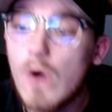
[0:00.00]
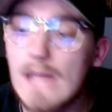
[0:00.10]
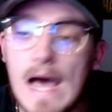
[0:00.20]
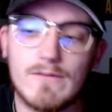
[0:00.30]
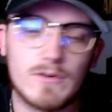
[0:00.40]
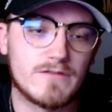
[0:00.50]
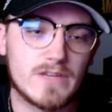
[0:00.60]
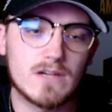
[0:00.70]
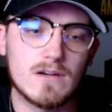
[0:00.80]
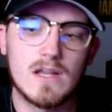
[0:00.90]
live on
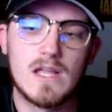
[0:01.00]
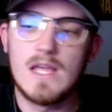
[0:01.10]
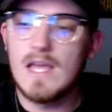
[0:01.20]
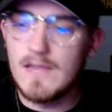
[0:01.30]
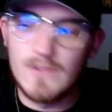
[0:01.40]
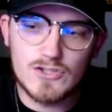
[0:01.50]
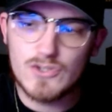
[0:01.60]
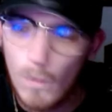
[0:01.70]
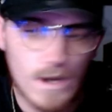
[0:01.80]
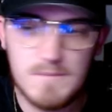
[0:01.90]
Vigor, and there's
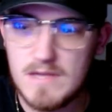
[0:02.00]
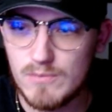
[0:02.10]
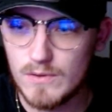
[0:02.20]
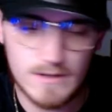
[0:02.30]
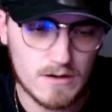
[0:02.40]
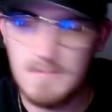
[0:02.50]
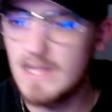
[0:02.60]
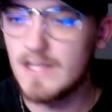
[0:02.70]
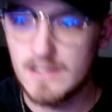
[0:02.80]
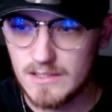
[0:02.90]
20 people in there
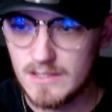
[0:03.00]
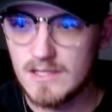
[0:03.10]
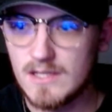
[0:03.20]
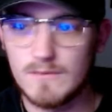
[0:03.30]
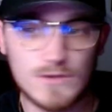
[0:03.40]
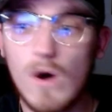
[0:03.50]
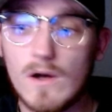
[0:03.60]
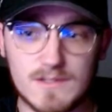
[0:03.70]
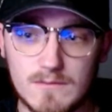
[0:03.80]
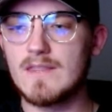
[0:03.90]
immediately. It was
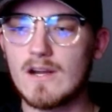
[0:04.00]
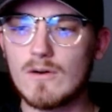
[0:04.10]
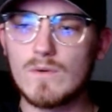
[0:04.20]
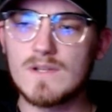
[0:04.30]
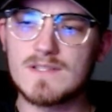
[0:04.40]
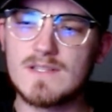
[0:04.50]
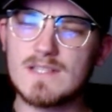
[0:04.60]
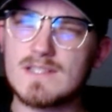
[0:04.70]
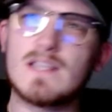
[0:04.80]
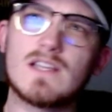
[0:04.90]
awesome. There was
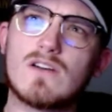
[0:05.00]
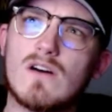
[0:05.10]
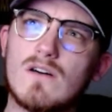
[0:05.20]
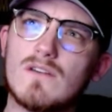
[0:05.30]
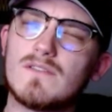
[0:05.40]
this thing called,